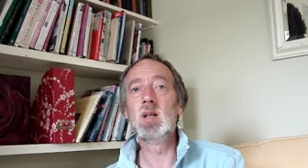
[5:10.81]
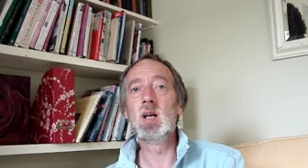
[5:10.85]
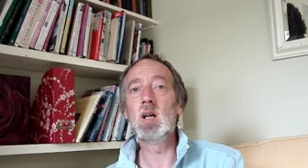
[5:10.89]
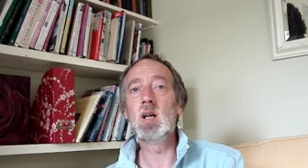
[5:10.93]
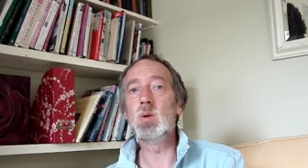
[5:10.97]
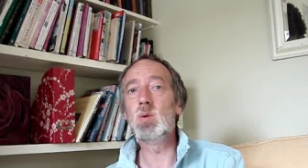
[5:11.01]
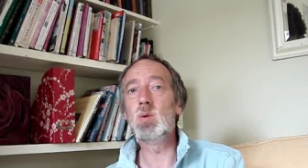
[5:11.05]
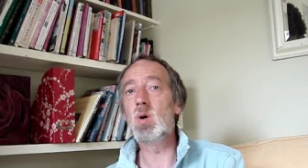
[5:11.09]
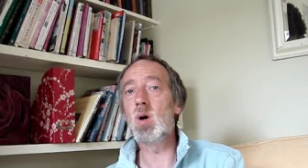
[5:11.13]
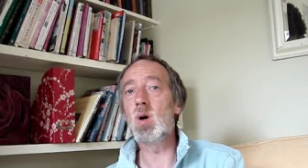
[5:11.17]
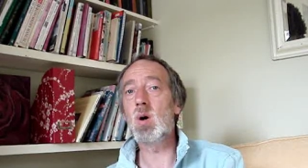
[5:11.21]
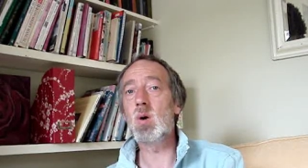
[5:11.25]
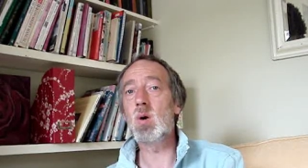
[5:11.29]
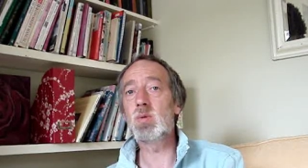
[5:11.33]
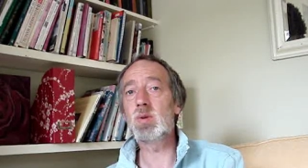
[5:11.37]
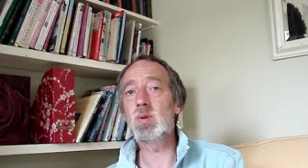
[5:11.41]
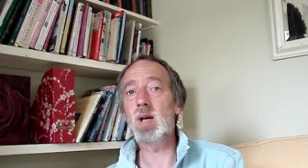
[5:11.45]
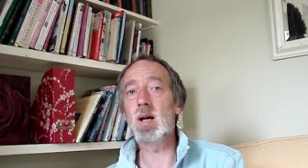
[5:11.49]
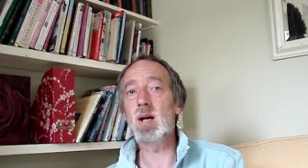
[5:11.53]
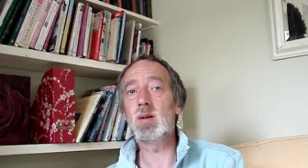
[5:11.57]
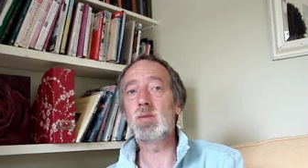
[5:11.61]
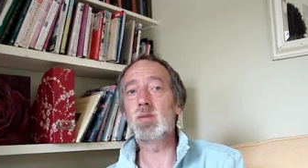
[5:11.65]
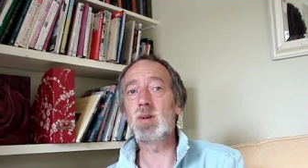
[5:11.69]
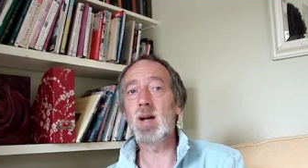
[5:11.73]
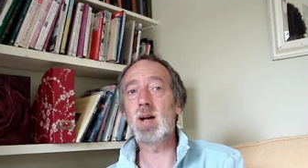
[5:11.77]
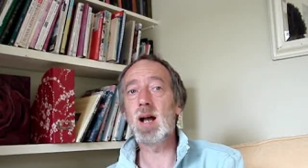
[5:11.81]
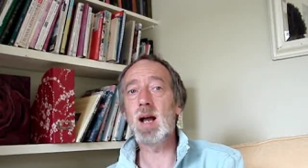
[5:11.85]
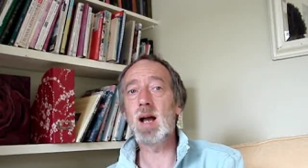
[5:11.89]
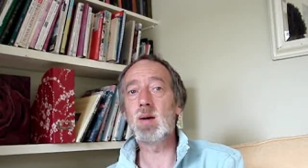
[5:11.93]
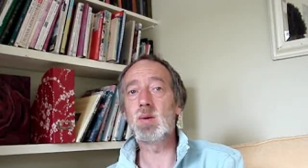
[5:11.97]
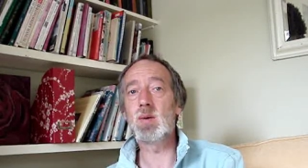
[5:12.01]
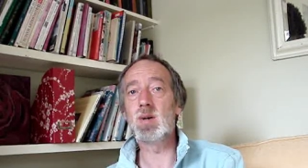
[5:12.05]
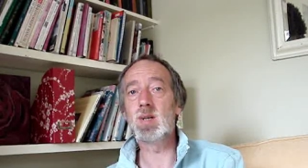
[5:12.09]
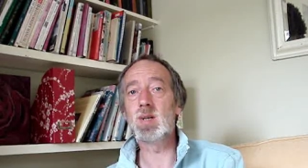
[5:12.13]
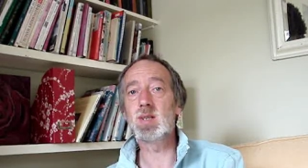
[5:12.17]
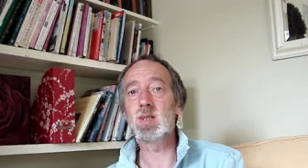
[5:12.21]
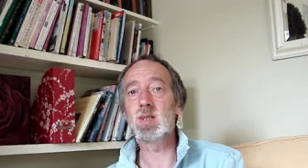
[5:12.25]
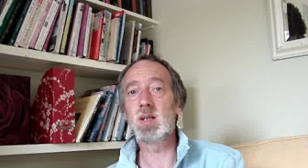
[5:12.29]
who will hold out for
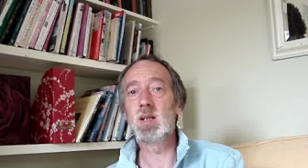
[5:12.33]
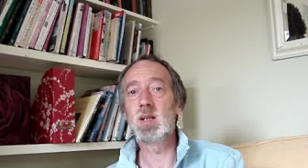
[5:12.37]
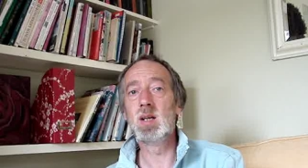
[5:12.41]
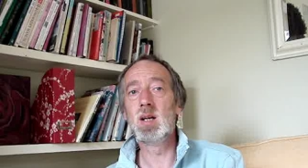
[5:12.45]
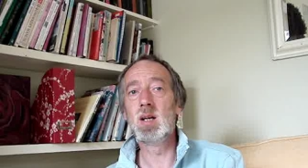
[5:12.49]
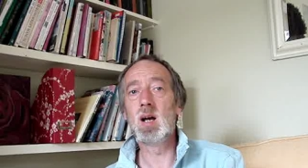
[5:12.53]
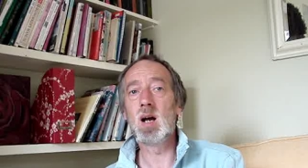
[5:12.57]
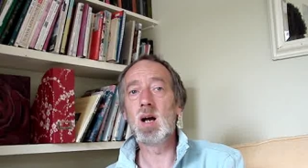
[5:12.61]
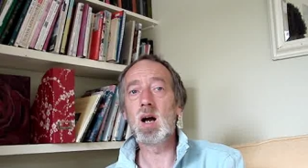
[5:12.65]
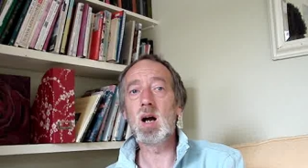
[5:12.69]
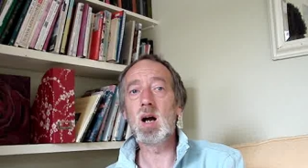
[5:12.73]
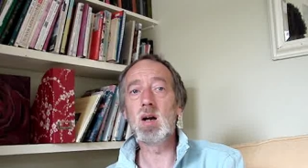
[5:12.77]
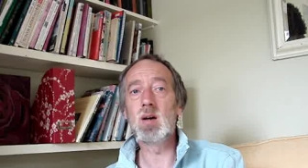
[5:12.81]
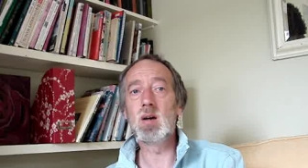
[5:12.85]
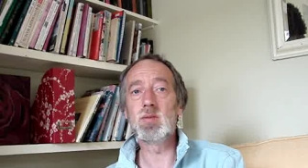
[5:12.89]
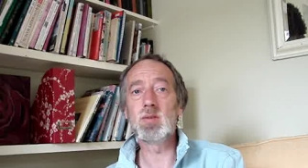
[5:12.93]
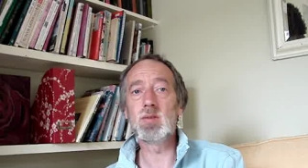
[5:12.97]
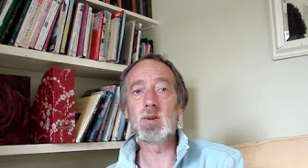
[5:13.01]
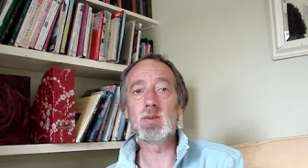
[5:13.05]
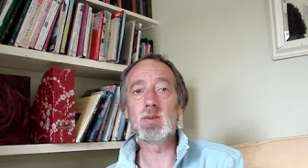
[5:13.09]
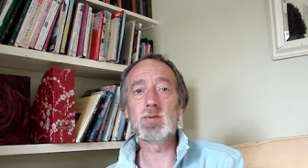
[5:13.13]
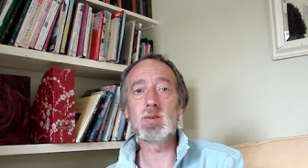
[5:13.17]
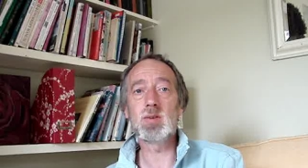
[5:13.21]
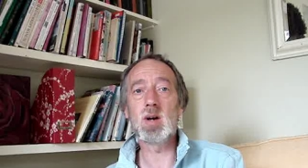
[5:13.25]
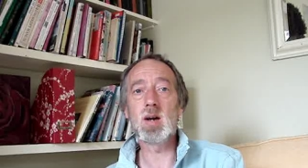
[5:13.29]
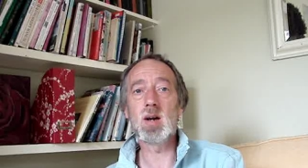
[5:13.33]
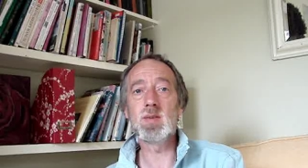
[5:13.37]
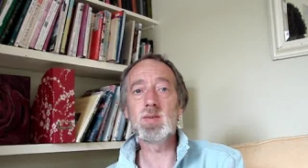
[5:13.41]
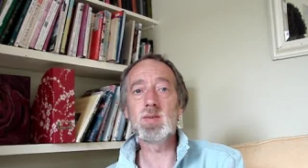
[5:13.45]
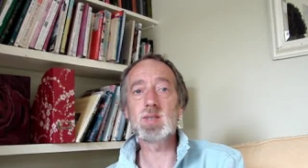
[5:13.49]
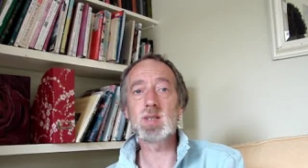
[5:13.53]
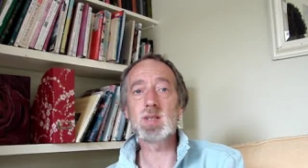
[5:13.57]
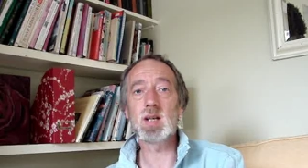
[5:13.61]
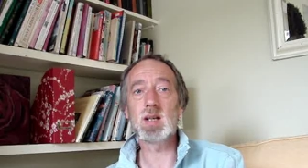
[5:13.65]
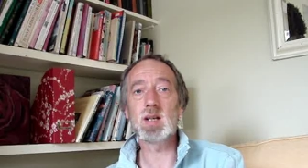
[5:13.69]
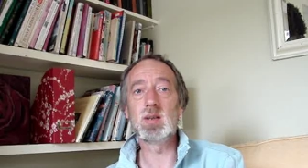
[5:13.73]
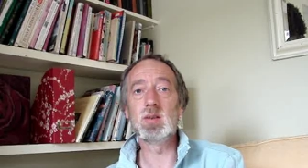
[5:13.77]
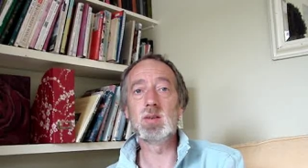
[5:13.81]
hours over a
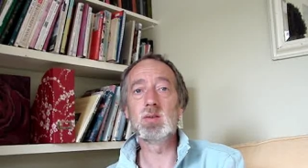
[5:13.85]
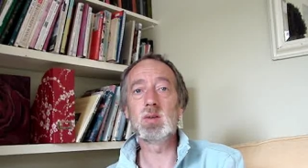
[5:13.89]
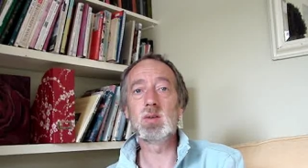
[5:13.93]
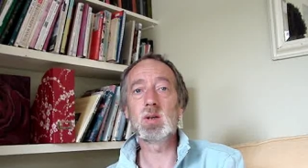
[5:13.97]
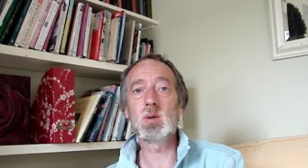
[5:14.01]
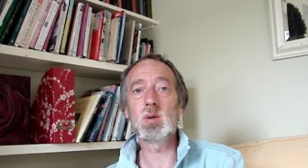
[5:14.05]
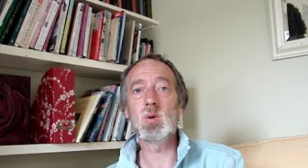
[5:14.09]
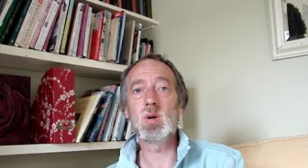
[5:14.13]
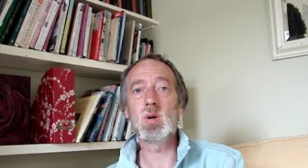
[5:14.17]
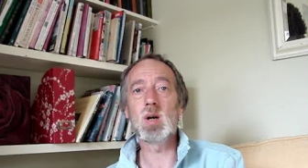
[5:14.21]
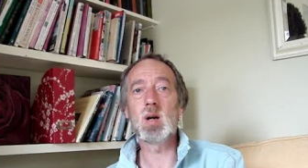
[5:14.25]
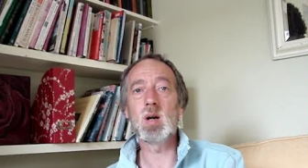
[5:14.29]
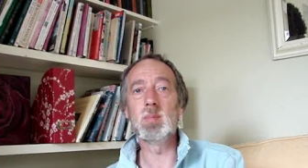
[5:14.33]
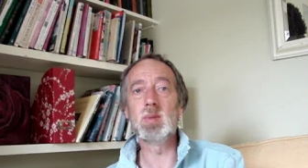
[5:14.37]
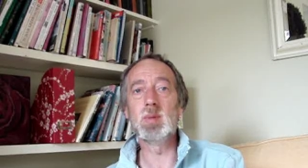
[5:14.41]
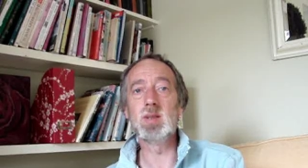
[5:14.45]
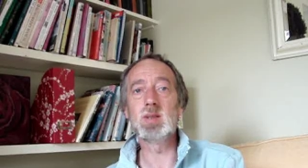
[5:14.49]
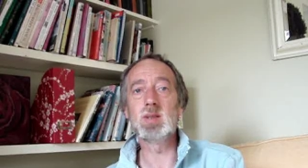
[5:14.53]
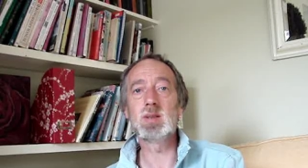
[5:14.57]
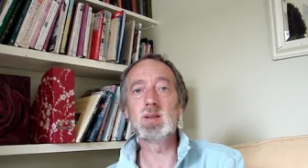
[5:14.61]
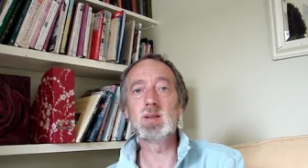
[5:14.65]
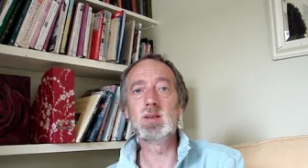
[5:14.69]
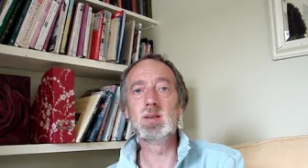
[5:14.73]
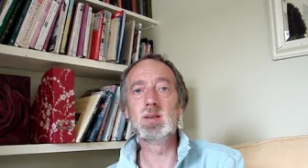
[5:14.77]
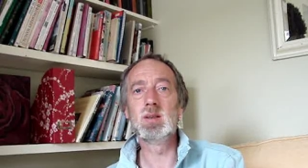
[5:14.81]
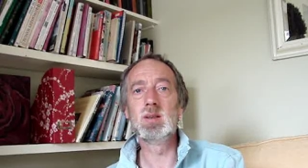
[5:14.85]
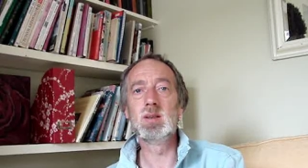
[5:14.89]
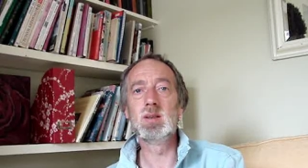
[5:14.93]
5-second requirement.